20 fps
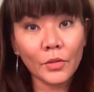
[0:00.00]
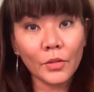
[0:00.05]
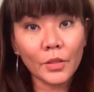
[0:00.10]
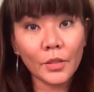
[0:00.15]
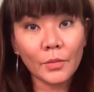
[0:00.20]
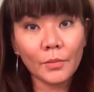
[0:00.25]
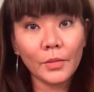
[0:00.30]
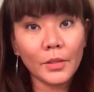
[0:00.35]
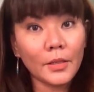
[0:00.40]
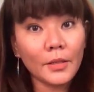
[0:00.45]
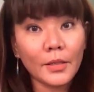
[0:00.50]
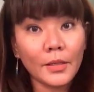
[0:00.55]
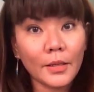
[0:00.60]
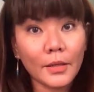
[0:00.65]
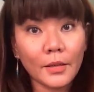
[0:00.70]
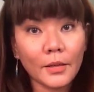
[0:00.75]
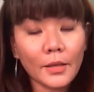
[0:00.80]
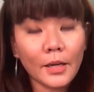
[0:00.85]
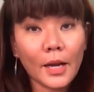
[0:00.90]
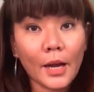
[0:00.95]
Just be
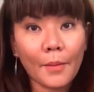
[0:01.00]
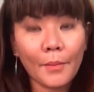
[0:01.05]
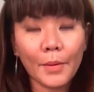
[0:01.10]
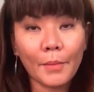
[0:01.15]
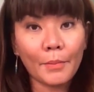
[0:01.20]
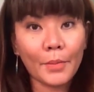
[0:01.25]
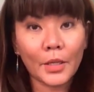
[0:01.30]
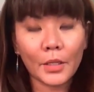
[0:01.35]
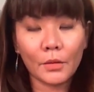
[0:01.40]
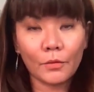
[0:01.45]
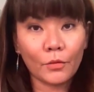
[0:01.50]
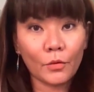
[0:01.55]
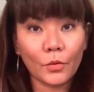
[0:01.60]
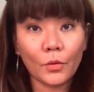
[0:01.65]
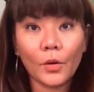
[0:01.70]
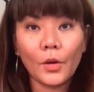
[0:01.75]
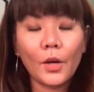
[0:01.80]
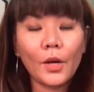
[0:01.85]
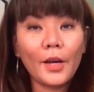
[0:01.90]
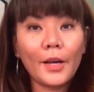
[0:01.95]
calm and peaceful.
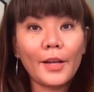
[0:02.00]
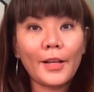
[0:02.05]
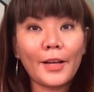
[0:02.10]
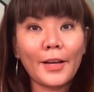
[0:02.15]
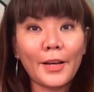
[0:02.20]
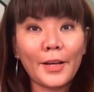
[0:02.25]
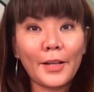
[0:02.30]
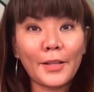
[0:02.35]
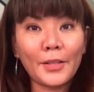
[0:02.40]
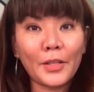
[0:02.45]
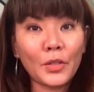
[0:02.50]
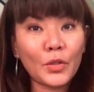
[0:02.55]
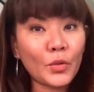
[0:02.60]
They